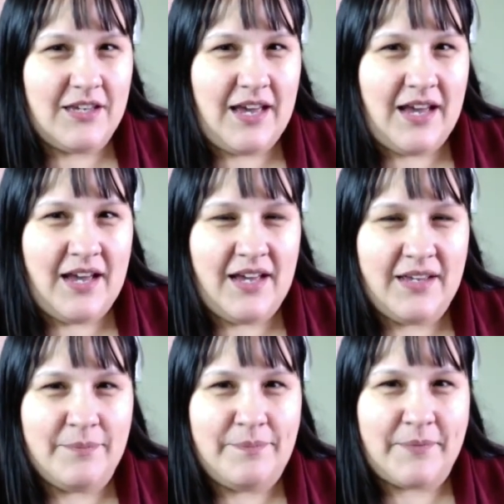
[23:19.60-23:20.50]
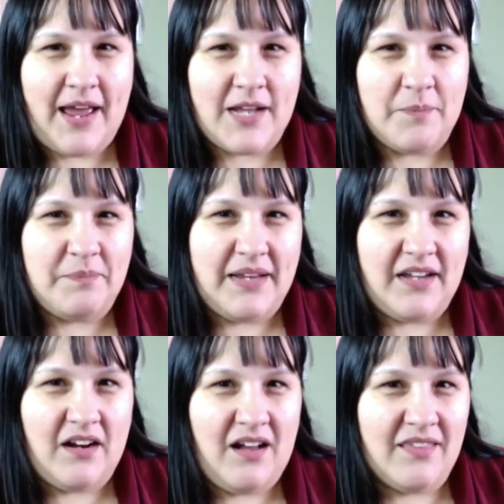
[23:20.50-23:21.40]
I kind of bid
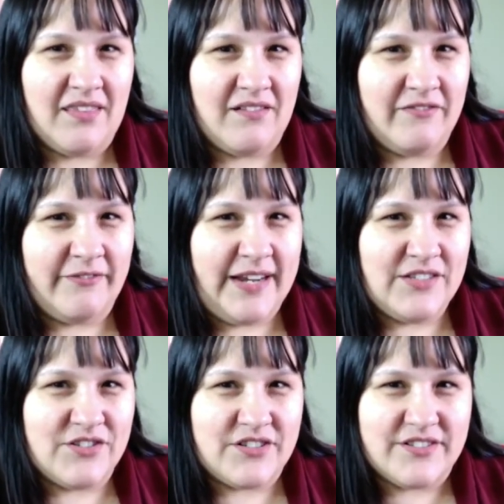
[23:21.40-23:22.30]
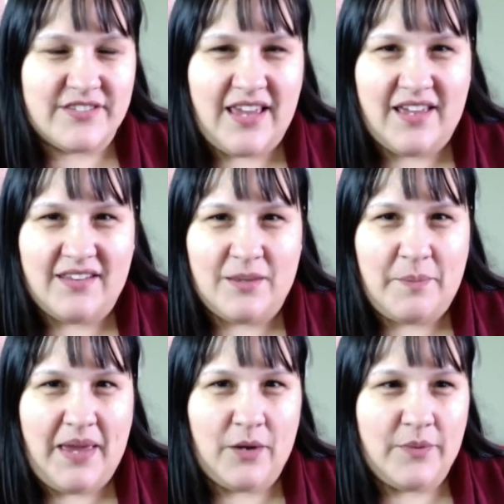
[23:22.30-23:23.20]
it on the Rangers and the
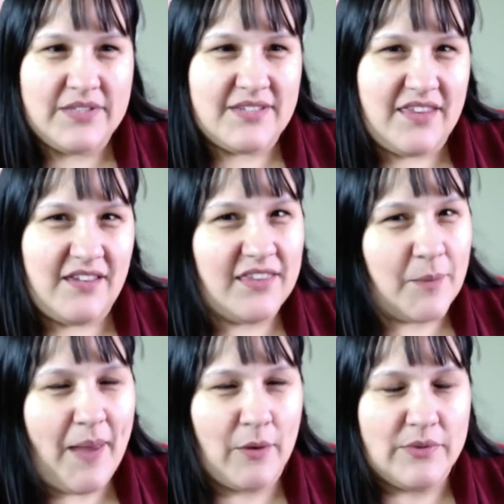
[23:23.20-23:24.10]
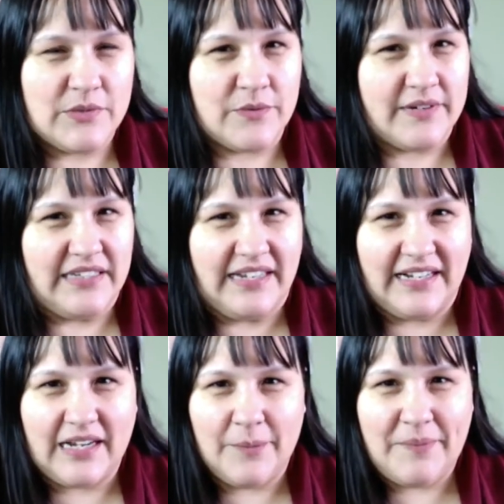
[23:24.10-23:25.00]
Penguins. I thought the Penguins were really going
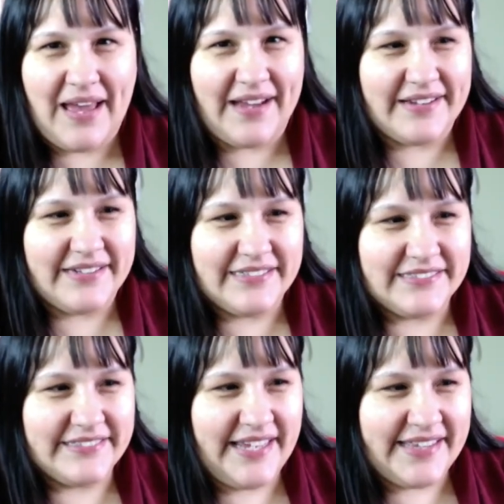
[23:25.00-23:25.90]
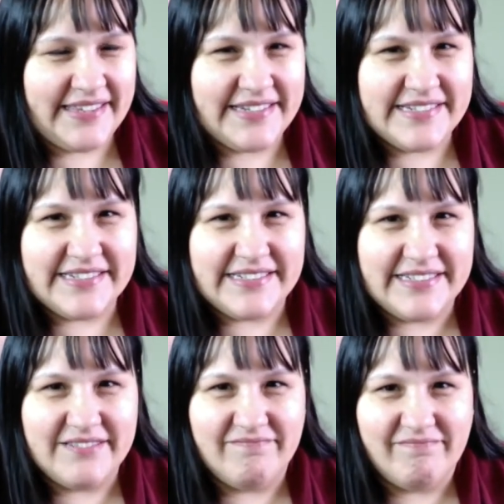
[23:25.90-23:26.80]
to come back and they didn't.
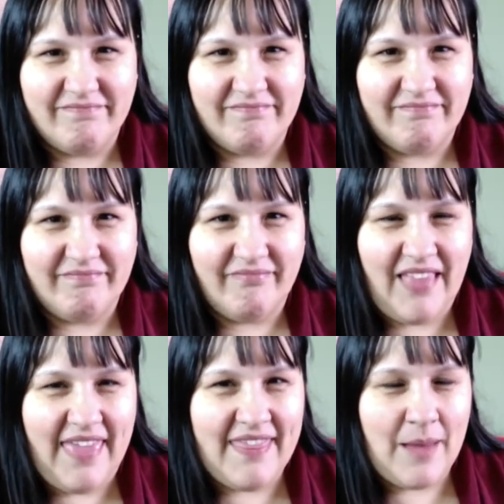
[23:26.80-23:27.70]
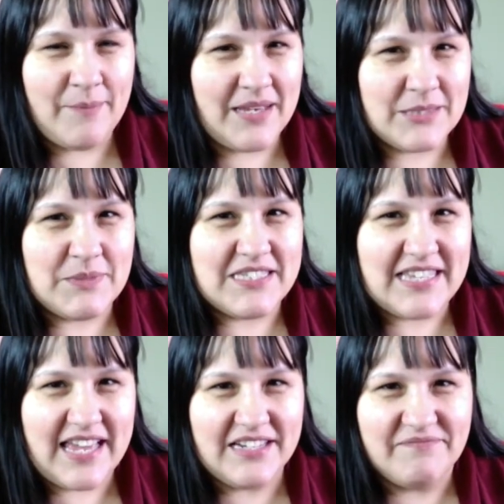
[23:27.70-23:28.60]
And that makes me
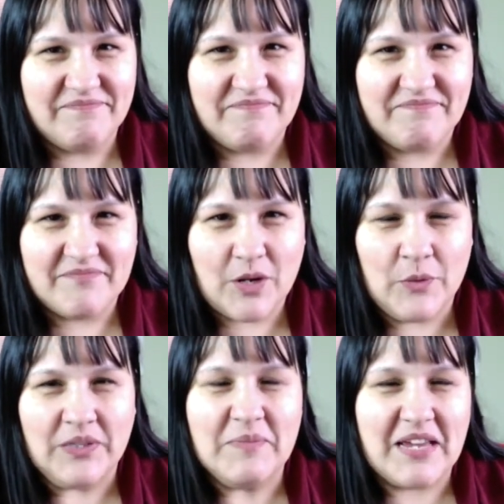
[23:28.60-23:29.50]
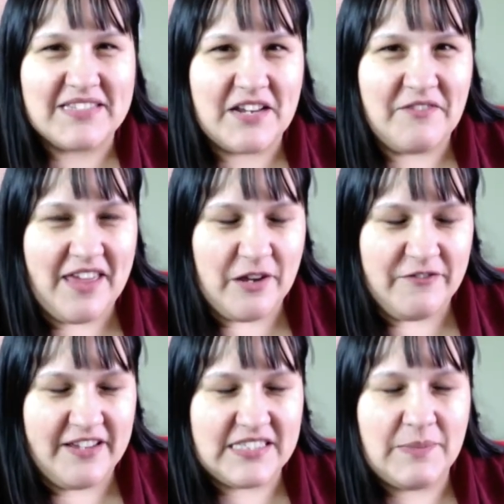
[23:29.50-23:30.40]
sad. Only because I'd rather
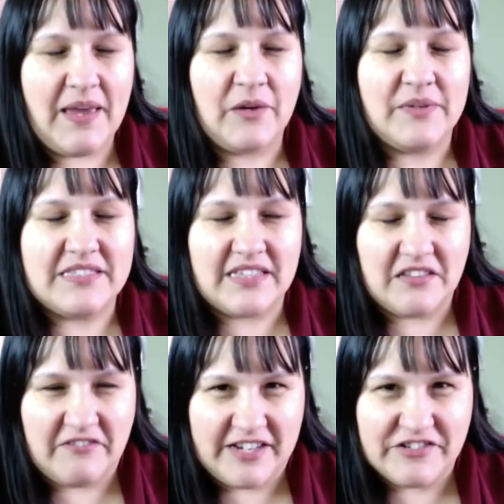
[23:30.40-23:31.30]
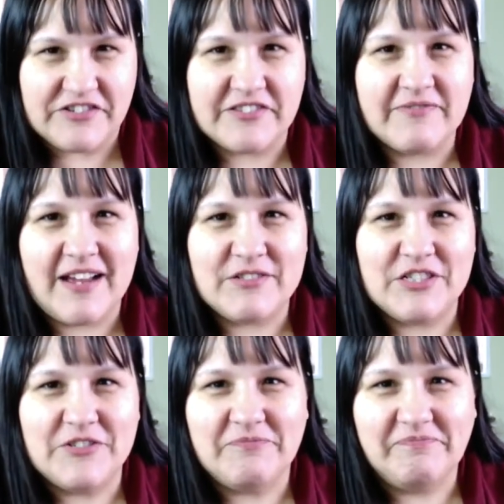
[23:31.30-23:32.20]
face the Penguins than the Rangers in round 2. You